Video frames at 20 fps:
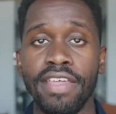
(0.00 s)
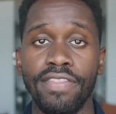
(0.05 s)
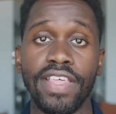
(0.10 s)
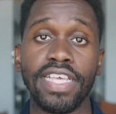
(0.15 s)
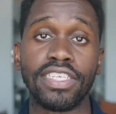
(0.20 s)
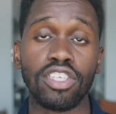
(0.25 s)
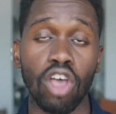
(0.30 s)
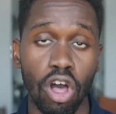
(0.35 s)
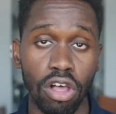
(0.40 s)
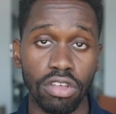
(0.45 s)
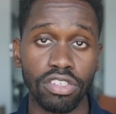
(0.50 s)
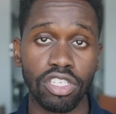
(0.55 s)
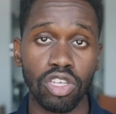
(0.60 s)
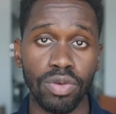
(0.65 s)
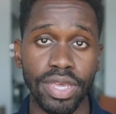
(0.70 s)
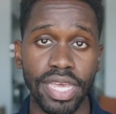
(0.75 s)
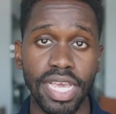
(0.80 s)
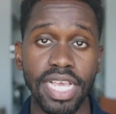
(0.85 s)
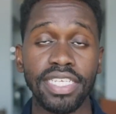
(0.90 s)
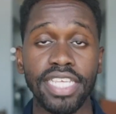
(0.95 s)
This
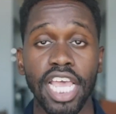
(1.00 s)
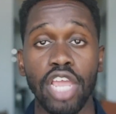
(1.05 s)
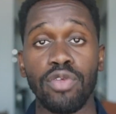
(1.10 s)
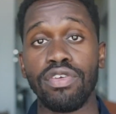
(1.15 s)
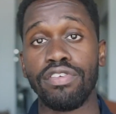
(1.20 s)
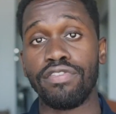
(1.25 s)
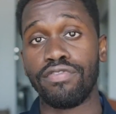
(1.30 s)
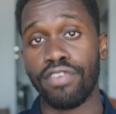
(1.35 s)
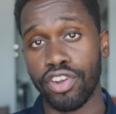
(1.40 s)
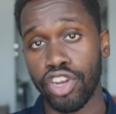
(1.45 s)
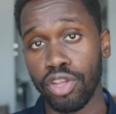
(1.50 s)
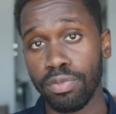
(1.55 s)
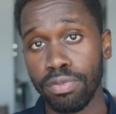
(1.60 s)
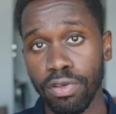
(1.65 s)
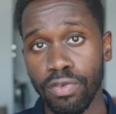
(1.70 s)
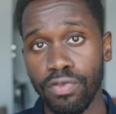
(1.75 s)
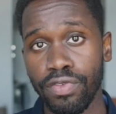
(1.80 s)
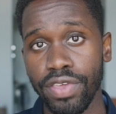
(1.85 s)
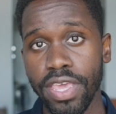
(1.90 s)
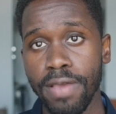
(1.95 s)
also is a
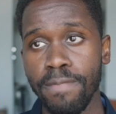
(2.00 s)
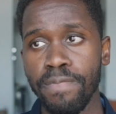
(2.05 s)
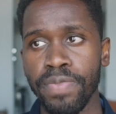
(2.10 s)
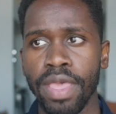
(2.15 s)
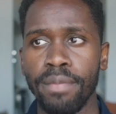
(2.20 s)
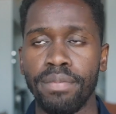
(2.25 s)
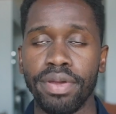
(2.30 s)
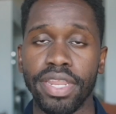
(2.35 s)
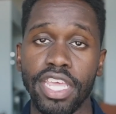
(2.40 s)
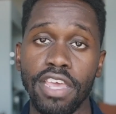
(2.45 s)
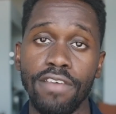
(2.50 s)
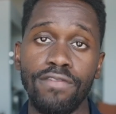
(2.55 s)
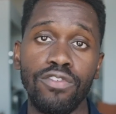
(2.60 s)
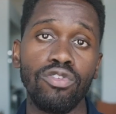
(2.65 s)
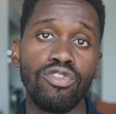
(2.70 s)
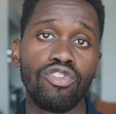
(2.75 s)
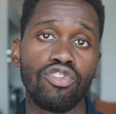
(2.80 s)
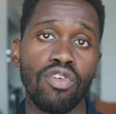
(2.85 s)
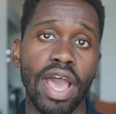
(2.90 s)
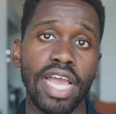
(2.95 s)
refundable fee, but if
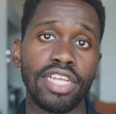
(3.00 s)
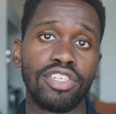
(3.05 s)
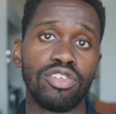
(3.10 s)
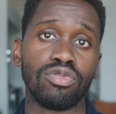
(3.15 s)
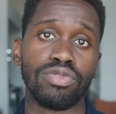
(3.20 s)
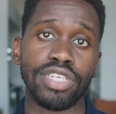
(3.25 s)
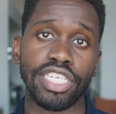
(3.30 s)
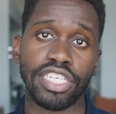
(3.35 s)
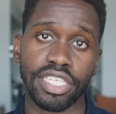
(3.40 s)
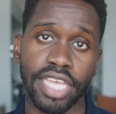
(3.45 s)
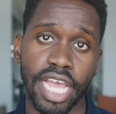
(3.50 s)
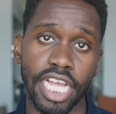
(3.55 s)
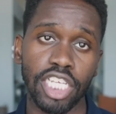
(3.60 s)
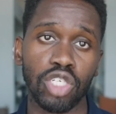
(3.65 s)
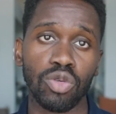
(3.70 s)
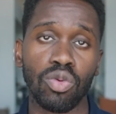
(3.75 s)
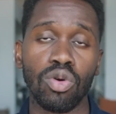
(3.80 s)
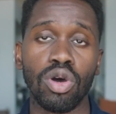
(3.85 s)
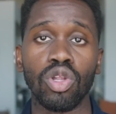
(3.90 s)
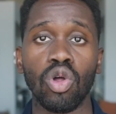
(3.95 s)
you try to
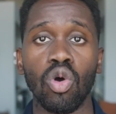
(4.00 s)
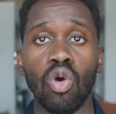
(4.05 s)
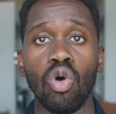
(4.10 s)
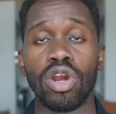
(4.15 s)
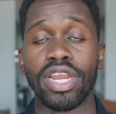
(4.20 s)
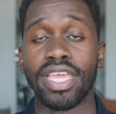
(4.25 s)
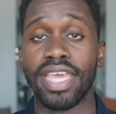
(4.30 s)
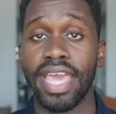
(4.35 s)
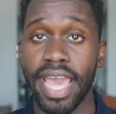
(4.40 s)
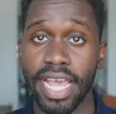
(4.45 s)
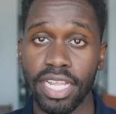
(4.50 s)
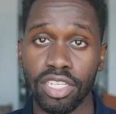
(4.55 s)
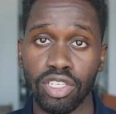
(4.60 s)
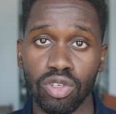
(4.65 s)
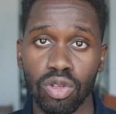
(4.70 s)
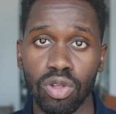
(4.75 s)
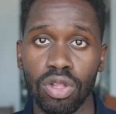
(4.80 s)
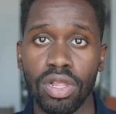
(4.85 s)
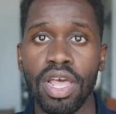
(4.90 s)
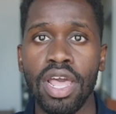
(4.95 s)
reschedule or
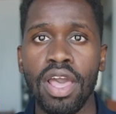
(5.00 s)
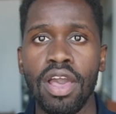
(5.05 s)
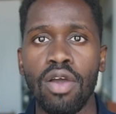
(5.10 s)
cancel